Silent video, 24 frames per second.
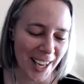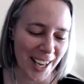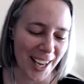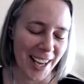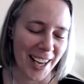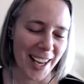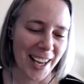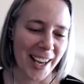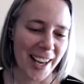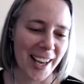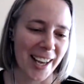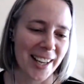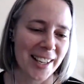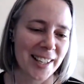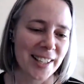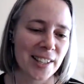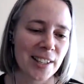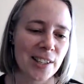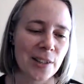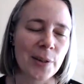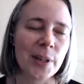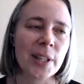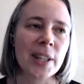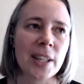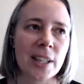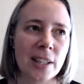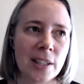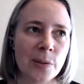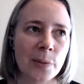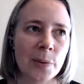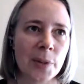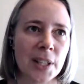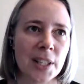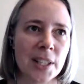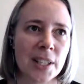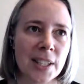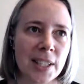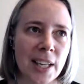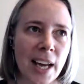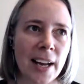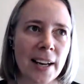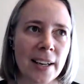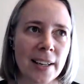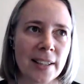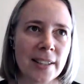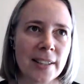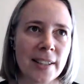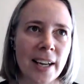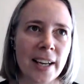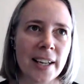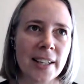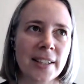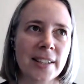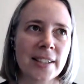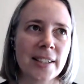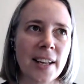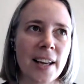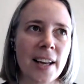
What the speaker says: and doing things with static sites.